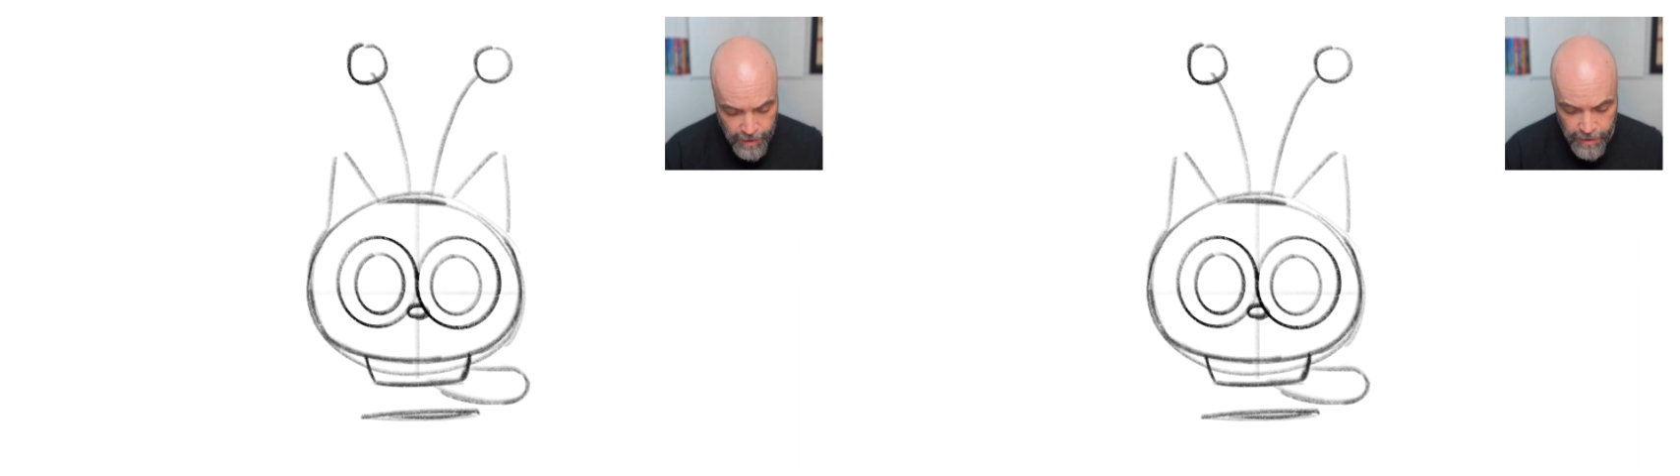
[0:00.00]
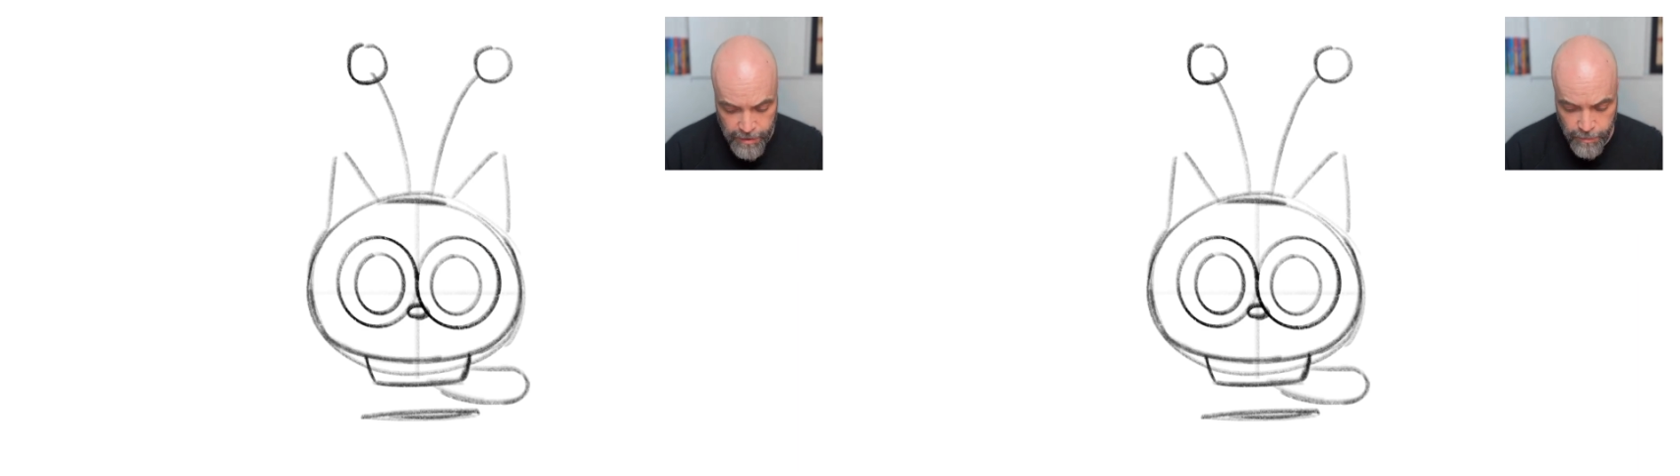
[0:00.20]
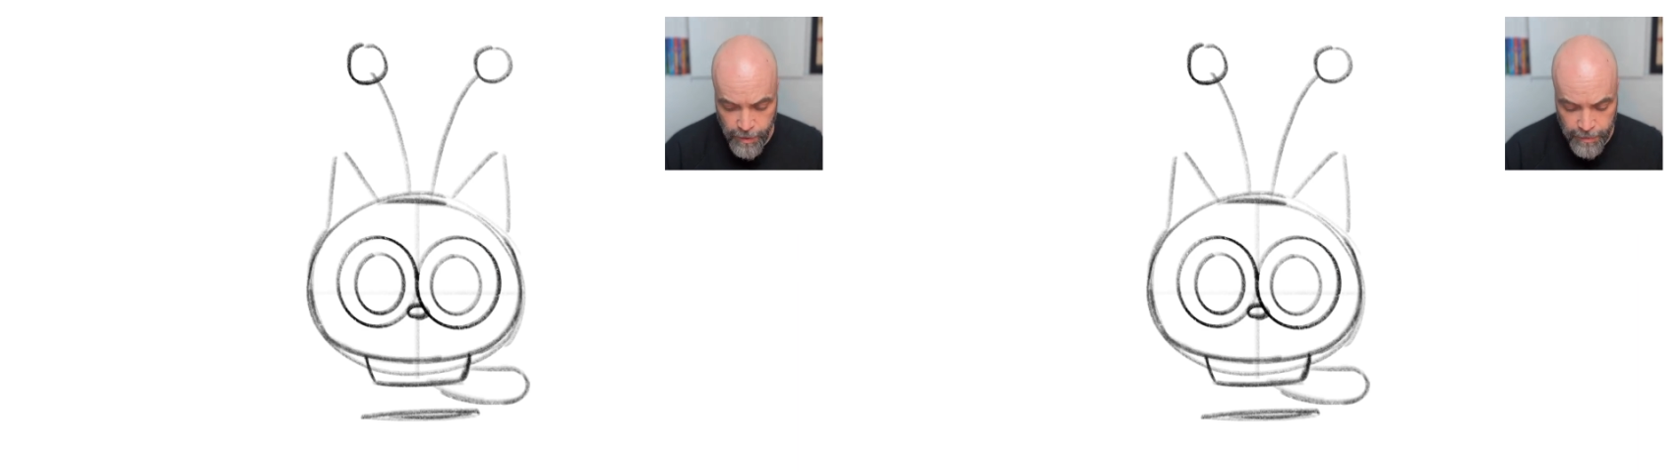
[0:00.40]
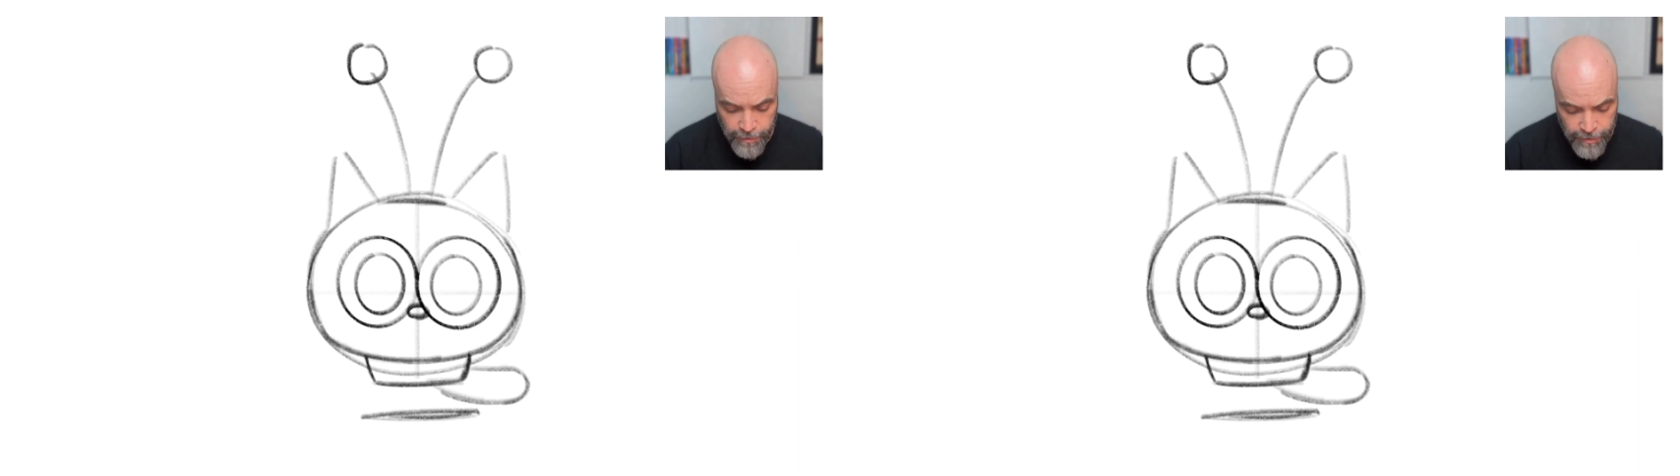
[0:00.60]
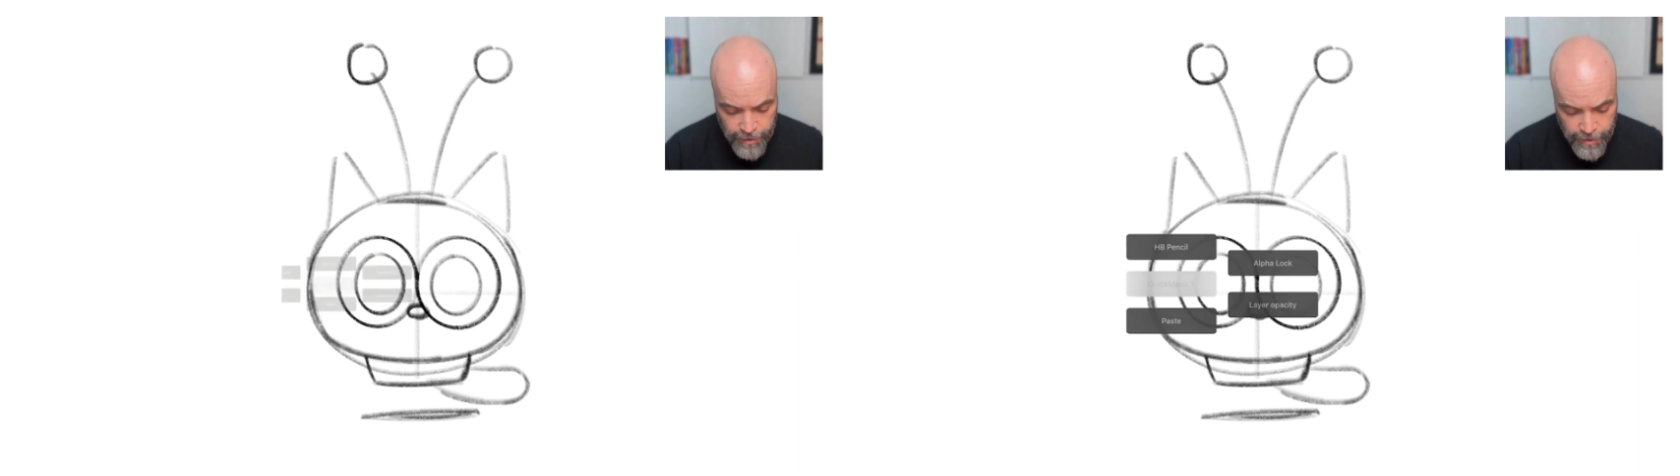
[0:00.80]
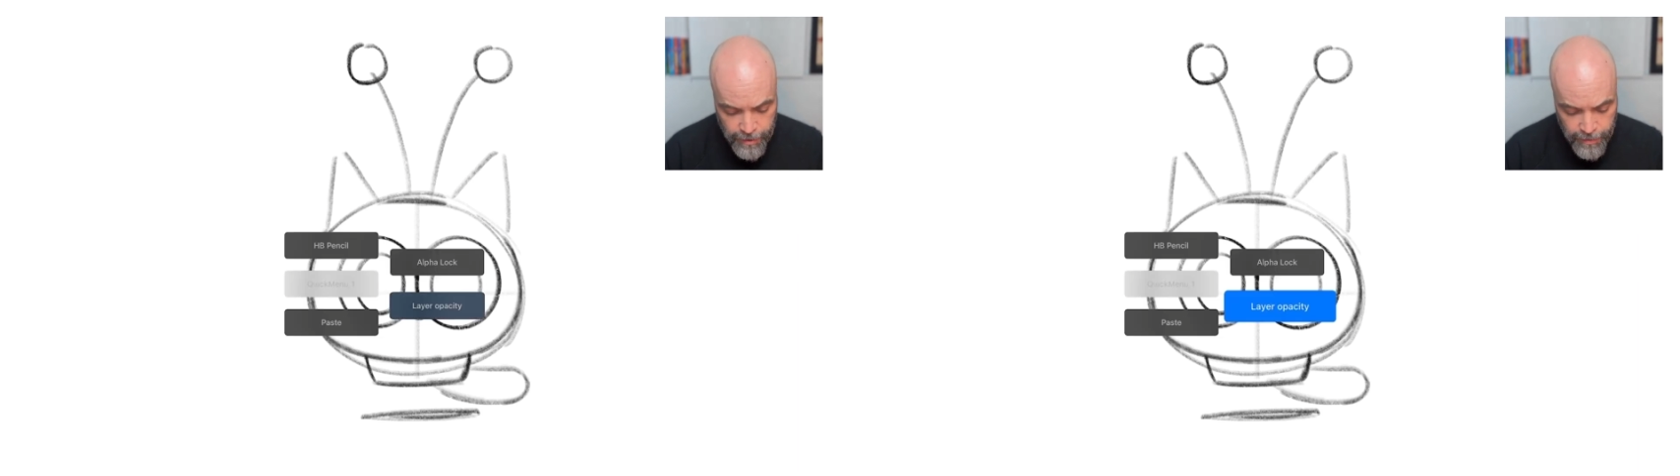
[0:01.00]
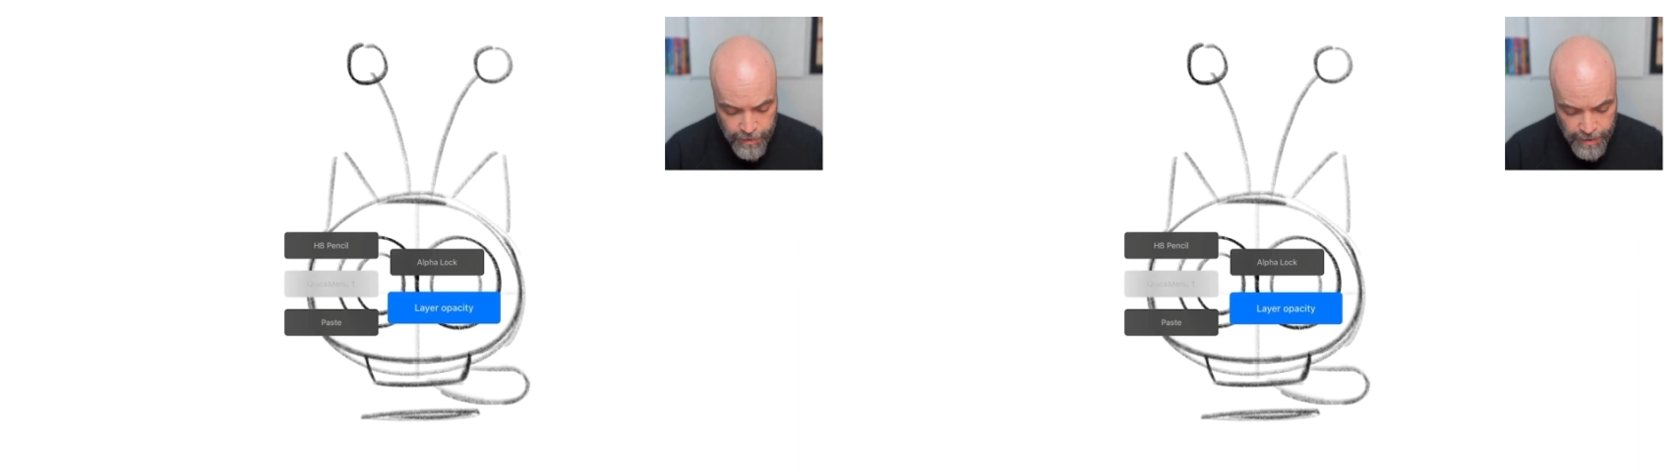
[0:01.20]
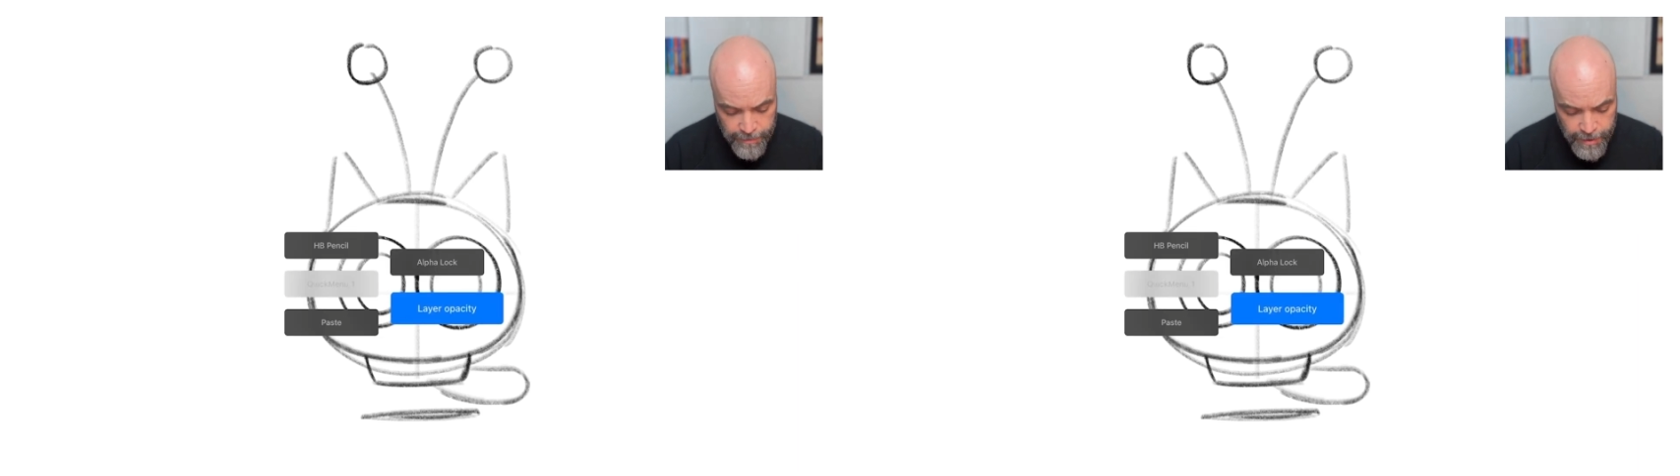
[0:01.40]
So what I'm going to do
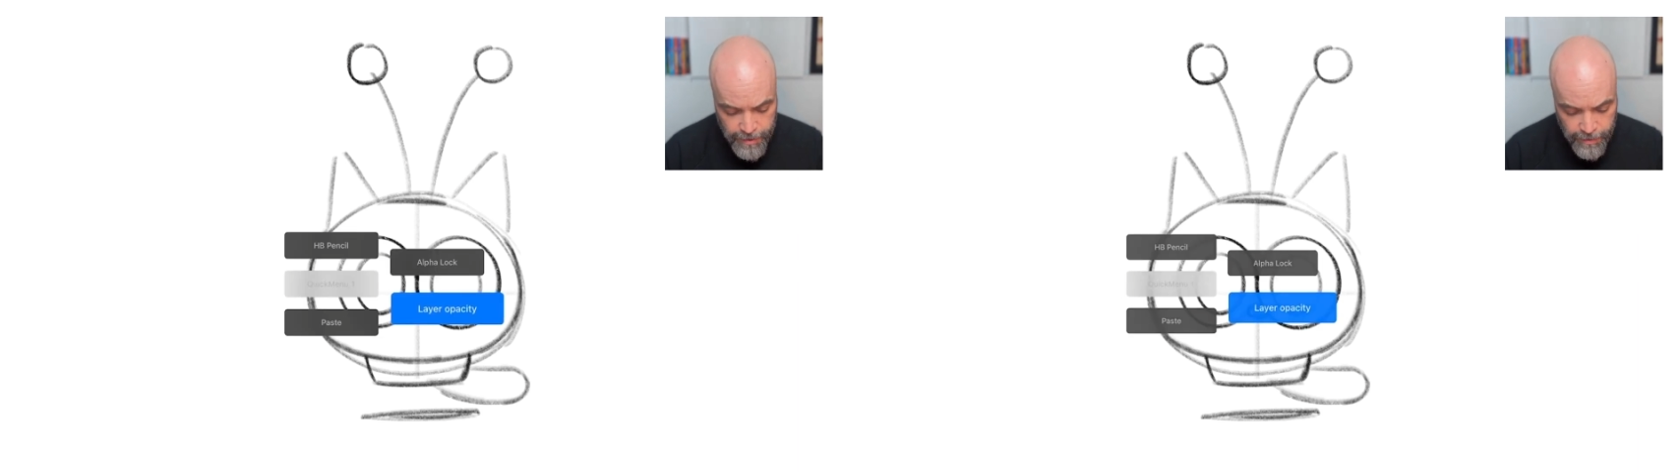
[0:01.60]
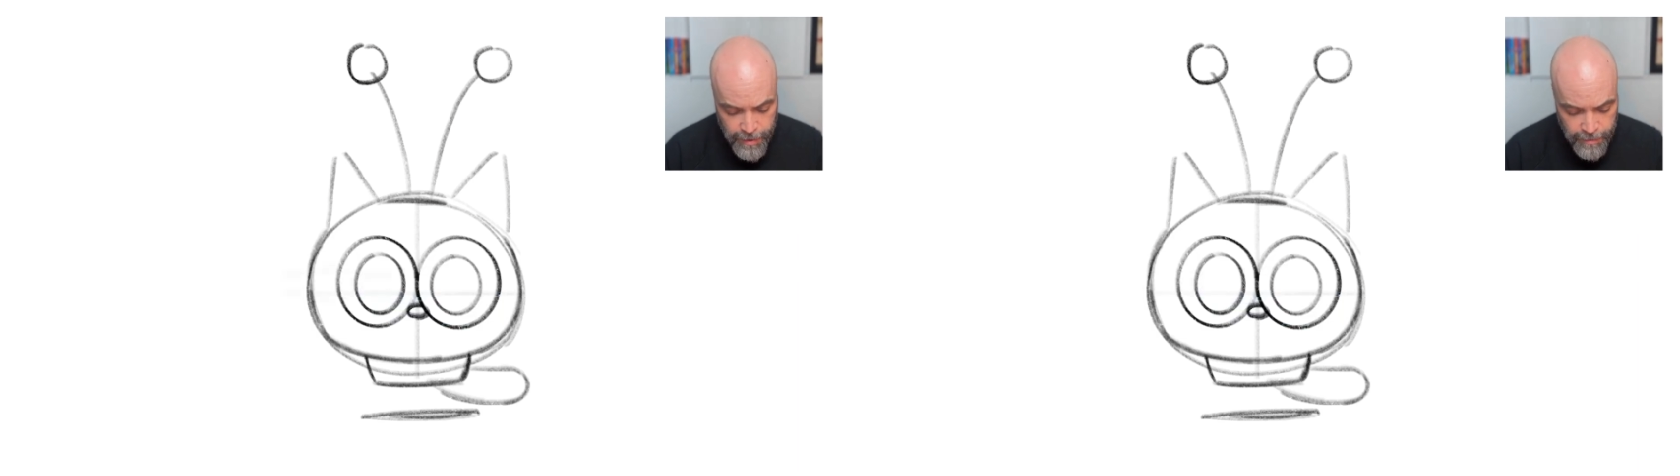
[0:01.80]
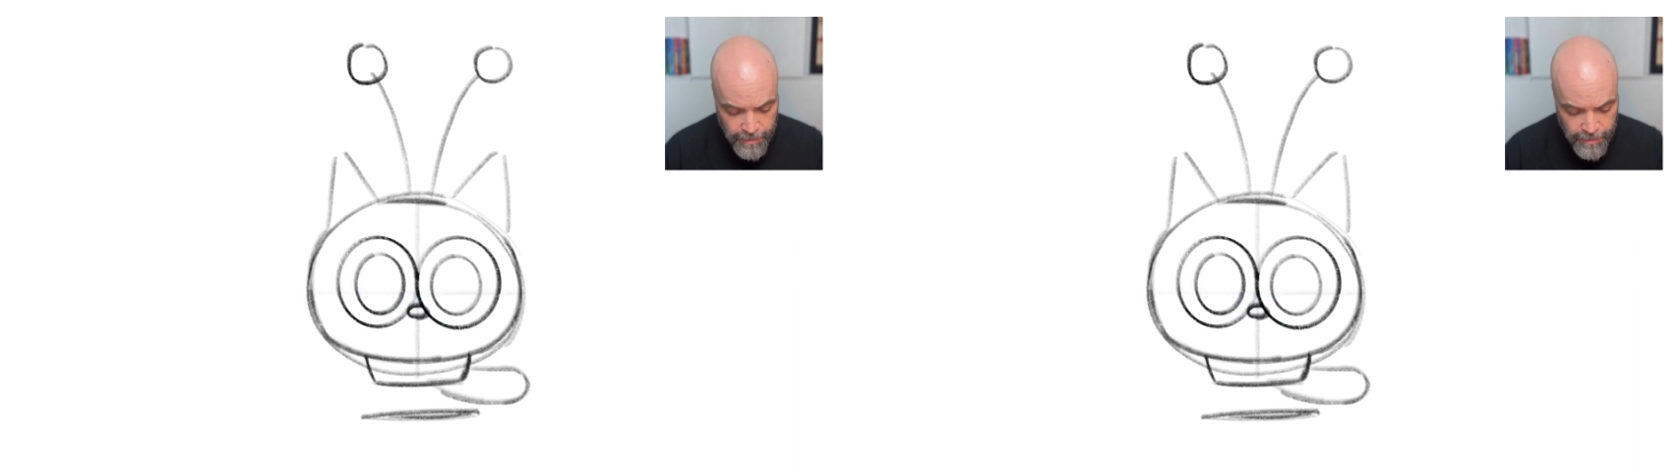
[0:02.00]
is I'm just going to